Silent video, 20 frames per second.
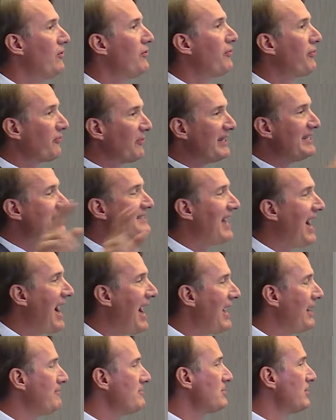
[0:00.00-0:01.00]
three
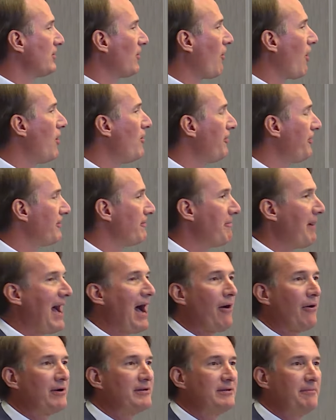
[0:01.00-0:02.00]
times the growth in
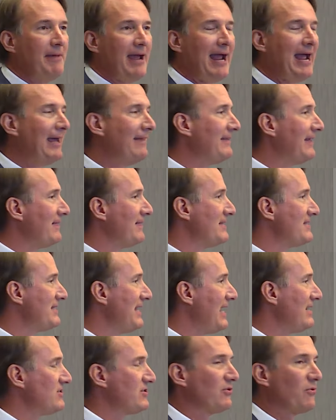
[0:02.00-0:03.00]
power demand than the
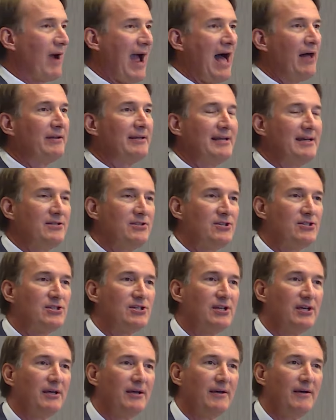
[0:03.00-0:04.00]
states around
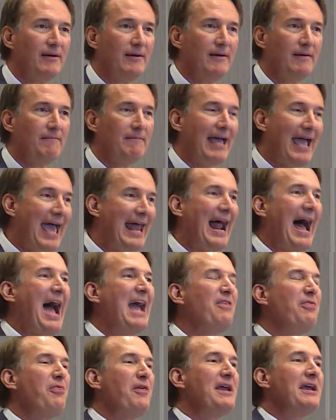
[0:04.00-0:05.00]
us. And
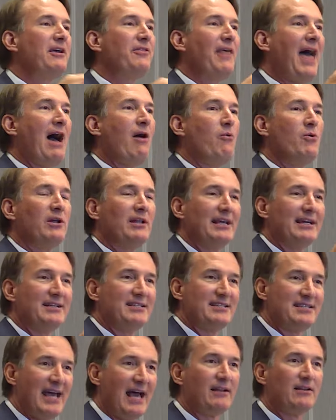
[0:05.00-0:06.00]
I think that will
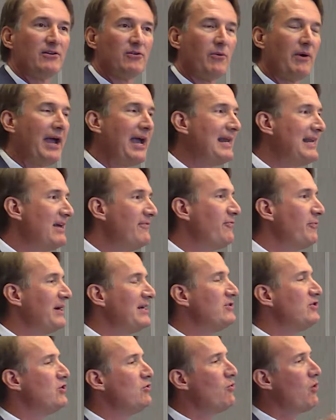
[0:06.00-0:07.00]
accelerate if
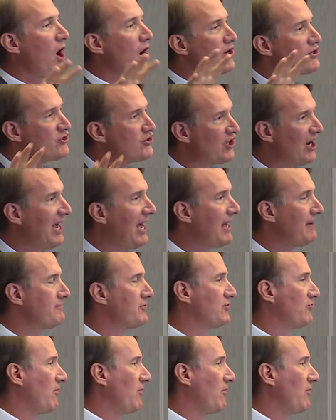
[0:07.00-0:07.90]
we do our jobs